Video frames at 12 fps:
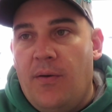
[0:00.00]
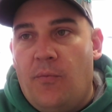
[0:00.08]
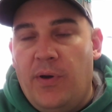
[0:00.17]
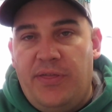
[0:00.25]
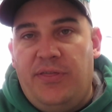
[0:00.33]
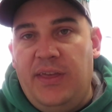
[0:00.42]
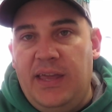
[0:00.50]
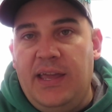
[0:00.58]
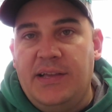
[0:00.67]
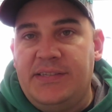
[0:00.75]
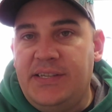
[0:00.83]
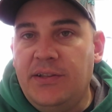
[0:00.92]
with
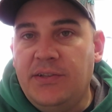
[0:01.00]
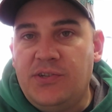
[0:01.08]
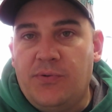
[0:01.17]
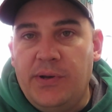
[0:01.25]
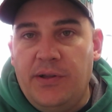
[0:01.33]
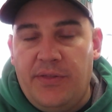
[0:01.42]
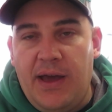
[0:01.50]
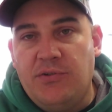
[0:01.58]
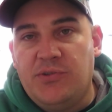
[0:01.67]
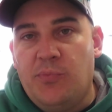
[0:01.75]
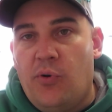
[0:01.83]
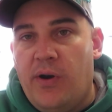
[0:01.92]
the Seal and Squeal, that
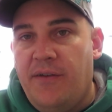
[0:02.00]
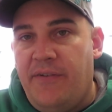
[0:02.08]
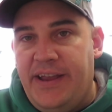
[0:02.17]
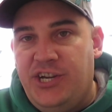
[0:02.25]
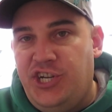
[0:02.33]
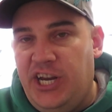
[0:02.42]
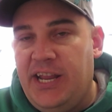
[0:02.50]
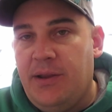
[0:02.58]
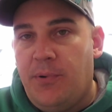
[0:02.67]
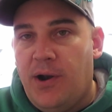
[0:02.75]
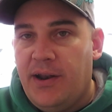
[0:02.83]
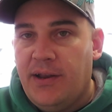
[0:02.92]
was more of a
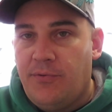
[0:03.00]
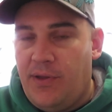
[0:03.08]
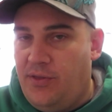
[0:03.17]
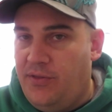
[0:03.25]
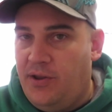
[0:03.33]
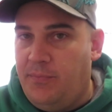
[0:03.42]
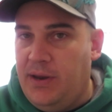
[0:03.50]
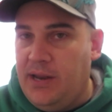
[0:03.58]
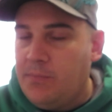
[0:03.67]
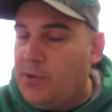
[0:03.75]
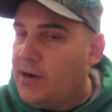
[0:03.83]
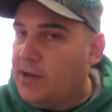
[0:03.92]
sheeting product rather than a
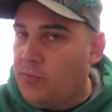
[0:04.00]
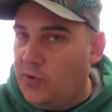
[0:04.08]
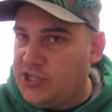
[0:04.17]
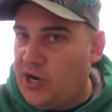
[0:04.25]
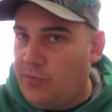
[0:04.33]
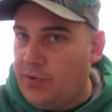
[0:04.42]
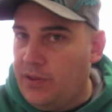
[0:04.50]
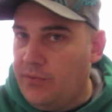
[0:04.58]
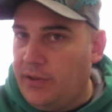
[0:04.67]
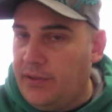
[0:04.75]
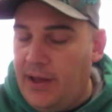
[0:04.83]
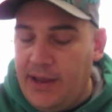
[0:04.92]
beading product, which I
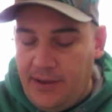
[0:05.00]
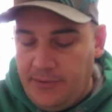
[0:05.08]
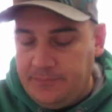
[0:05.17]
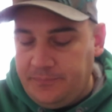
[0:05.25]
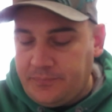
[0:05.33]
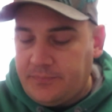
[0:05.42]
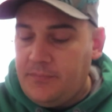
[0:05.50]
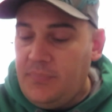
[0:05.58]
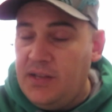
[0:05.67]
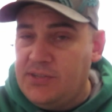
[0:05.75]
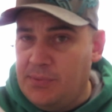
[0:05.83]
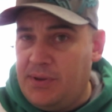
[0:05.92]
really like.
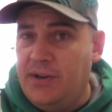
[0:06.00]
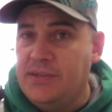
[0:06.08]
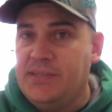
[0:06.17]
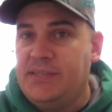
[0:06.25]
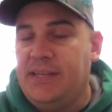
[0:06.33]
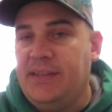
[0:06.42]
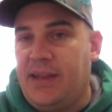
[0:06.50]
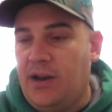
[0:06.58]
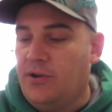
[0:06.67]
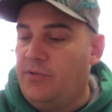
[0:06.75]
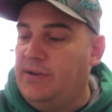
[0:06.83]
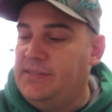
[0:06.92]
So I'm curious to see the
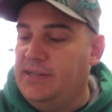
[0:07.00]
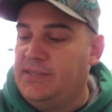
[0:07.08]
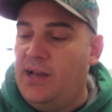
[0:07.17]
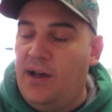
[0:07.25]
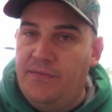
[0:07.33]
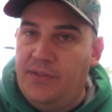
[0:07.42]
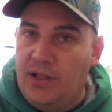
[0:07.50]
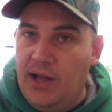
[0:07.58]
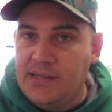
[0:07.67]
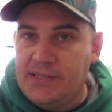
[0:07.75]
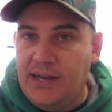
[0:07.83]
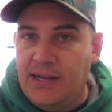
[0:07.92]
characteristics of the
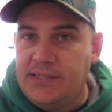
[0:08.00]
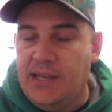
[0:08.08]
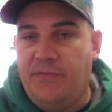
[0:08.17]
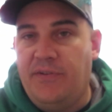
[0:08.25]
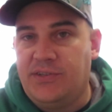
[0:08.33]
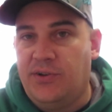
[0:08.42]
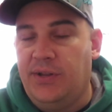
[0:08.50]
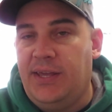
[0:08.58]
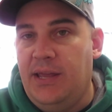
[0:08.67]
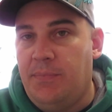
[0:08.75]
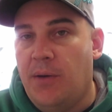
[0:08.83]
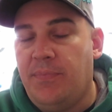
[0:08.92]
gloss sauce, if it's going to
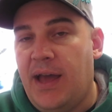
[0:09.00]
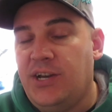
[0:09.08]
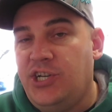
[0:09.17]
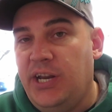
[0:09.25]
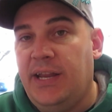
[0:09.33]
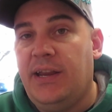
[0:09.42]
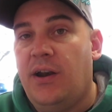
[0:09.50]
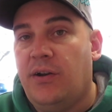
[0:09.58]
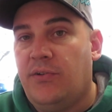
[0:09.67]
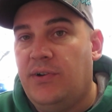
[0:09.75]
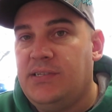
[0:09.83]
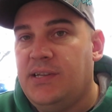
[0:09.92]
keep up that sheeting
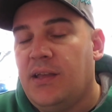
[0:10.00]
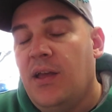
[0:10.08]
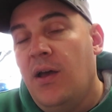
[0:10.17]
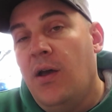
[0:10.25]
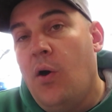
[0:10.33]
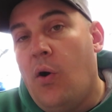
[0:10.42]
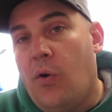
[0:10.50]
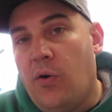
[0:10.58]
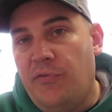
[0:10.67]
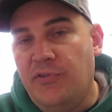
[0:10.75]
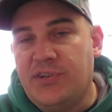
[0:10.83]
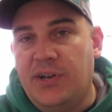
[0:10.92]
characteristic,
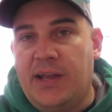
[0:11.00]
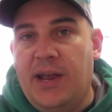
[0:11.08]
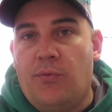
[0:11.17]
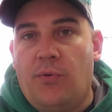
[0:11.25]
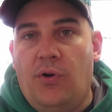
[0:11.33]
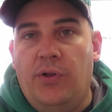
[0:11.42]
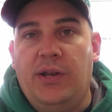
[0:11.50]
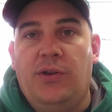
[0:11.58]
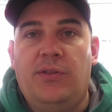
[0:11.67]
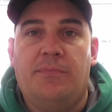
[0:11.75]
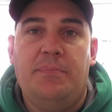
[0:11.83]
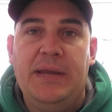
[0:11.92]
or if it's going to kind of roll
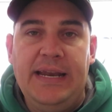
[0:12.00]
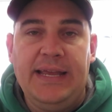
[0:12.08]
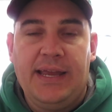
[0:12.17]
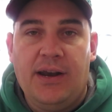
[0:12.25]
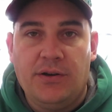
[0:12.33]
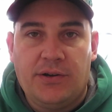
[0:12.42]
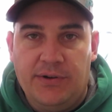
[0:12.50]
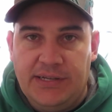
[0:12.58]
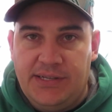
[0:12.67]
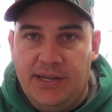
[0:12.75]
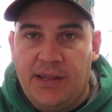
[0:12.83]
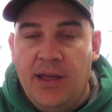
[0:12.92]
into the beading
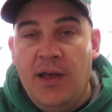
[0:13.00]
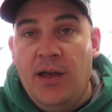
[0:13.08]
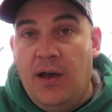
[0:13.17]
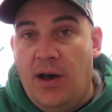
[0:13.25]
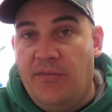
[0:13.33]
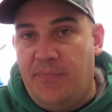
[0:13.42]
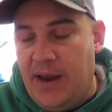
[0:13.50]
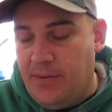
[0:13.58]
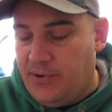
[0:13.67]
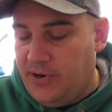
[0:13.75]
characteristic of paint